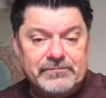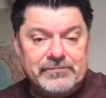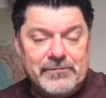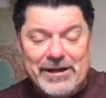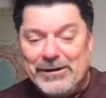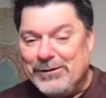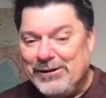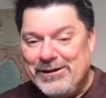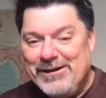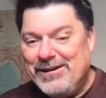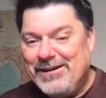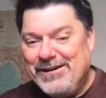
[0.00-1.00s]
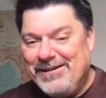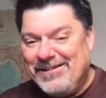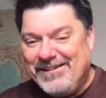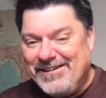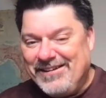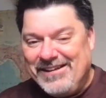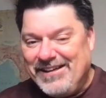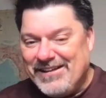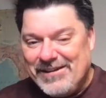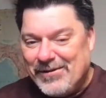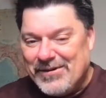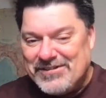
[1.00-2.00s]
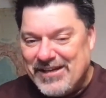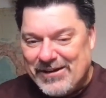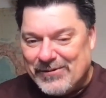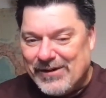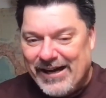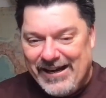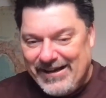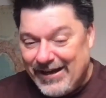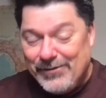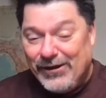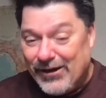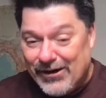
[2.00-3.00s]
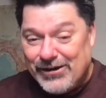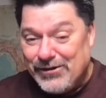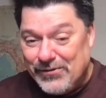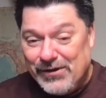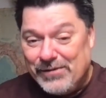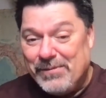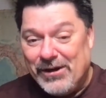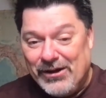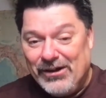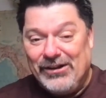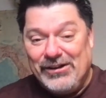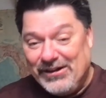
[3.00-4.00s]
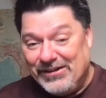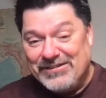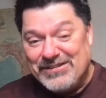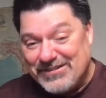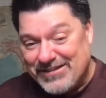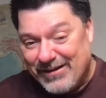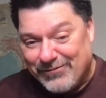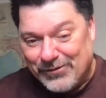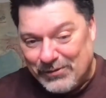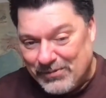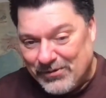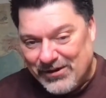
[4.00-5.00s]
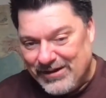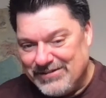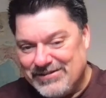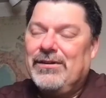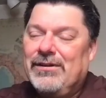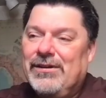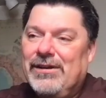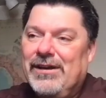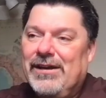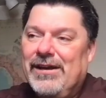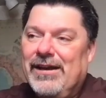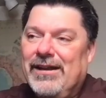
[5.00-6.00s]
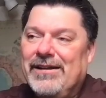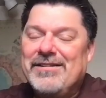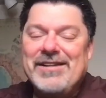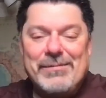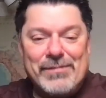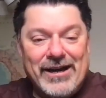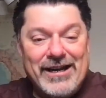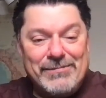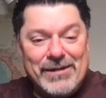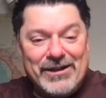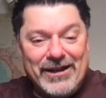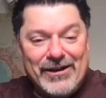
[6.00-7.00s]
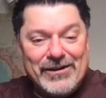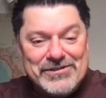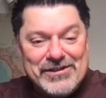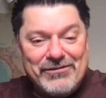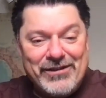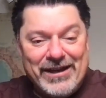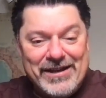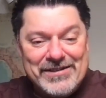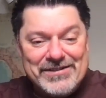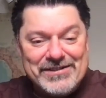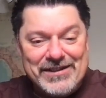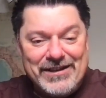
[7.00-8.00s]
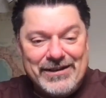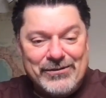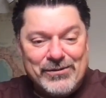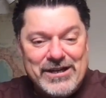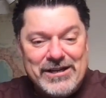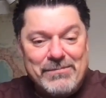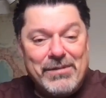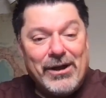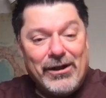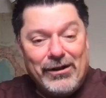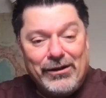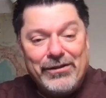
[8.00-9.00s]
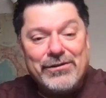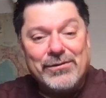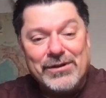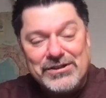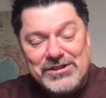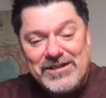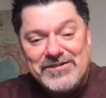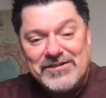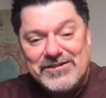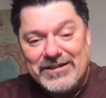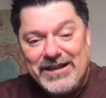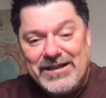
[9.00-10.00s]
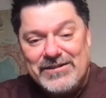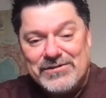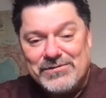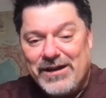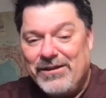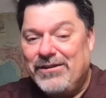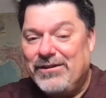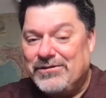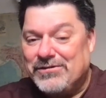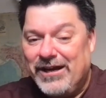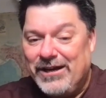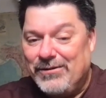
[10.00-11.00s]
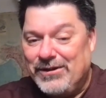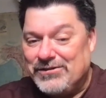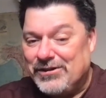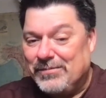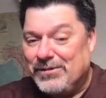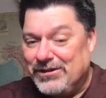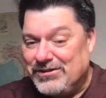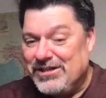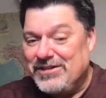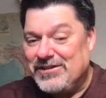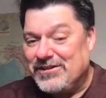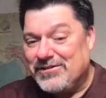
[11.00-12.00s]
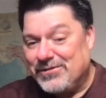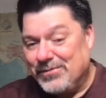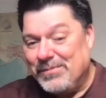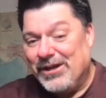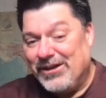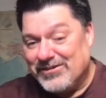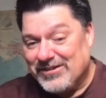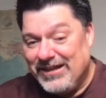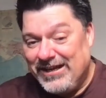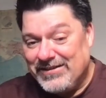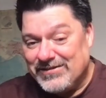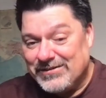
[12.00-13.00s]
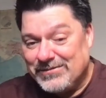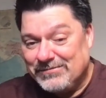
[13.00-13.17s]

Now, he didn't always get it right. I will argue with Paul on several points. I like to take Brian McLaren's advice and read Paul through a Jesus lens rather than try to interpret Jesus through Paul's lens.